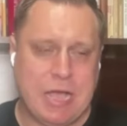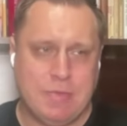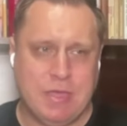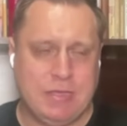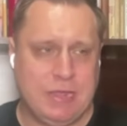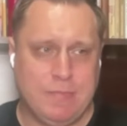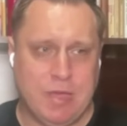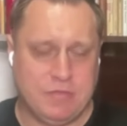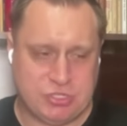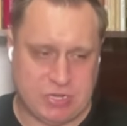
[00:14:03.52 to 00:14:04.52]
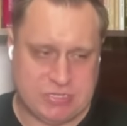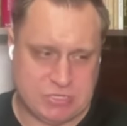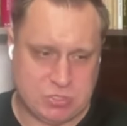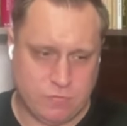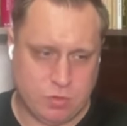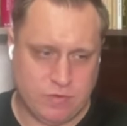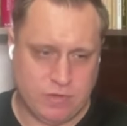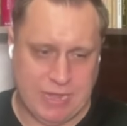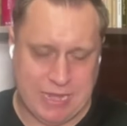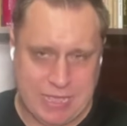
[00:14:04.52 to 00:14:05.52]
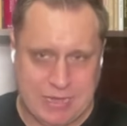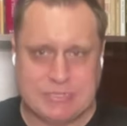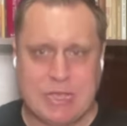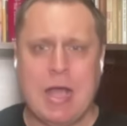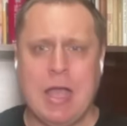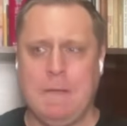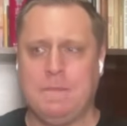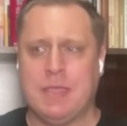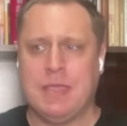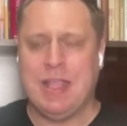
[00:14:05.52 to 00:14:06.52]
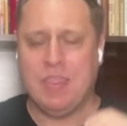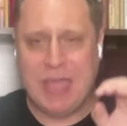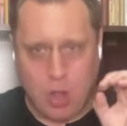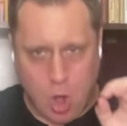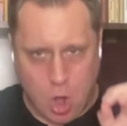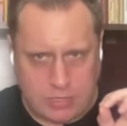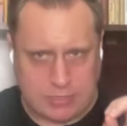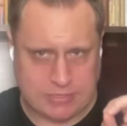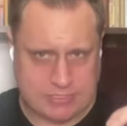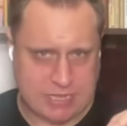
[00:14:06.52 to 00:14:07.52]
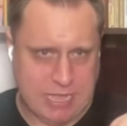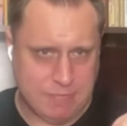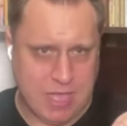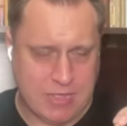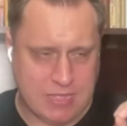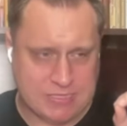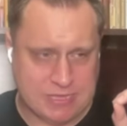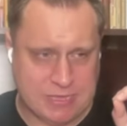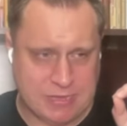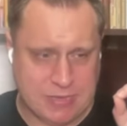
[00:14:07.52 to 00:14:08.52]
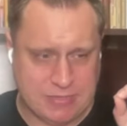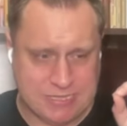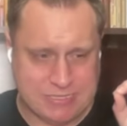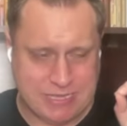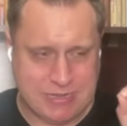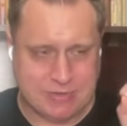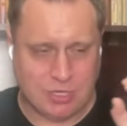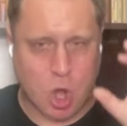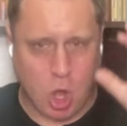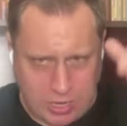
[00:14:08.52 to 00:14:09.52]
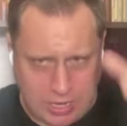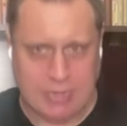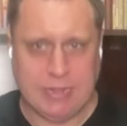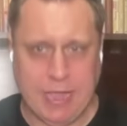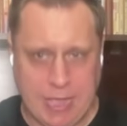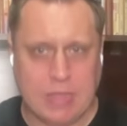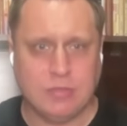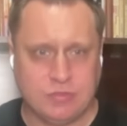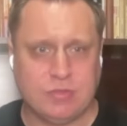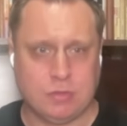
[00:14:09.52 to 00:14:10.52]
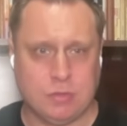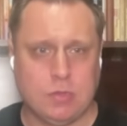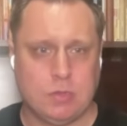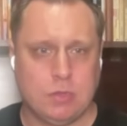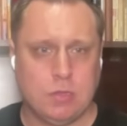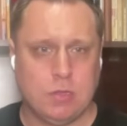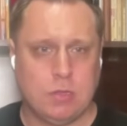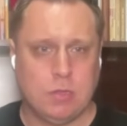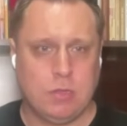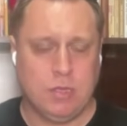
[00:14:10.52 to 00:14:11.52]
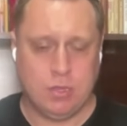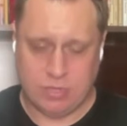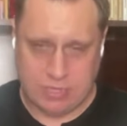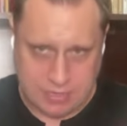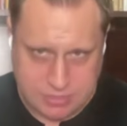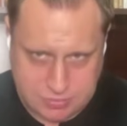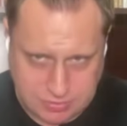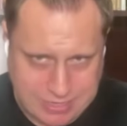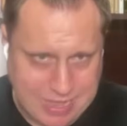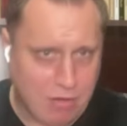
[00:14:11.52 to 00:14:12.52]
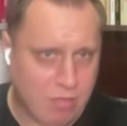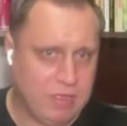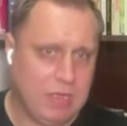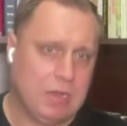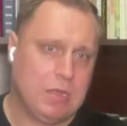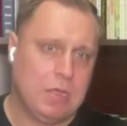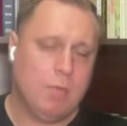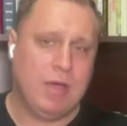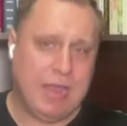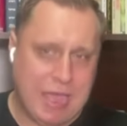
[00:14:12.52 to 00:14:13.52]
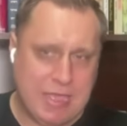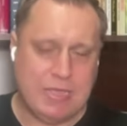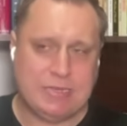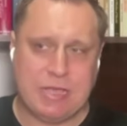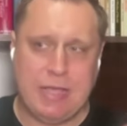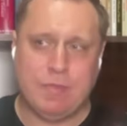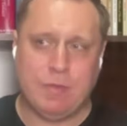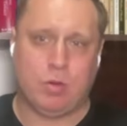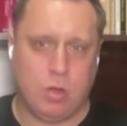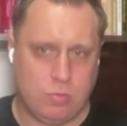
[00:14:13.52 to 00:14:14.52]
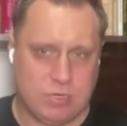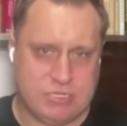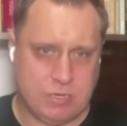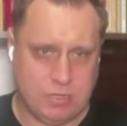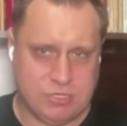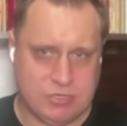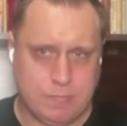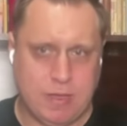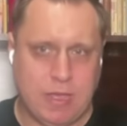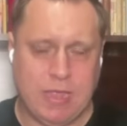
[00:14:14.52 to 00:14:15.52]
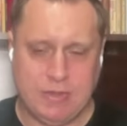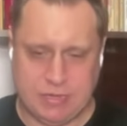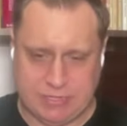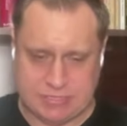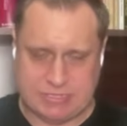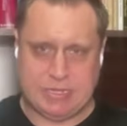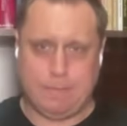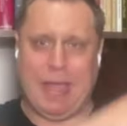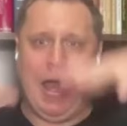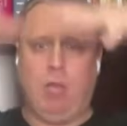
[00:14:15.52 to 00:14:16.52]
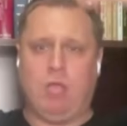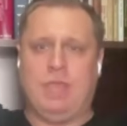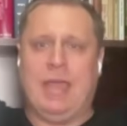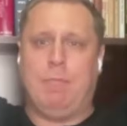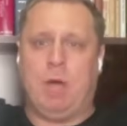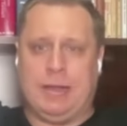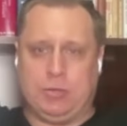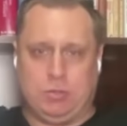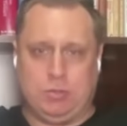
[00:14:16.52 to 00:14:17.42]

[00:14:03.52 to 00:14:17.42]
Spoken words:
again, I've stressed this over and over again, at any time, that archetype that it's incarnating as, it'll lean into it, lean out of it. But at any time, the proto-intelligence behind it can step out of that model,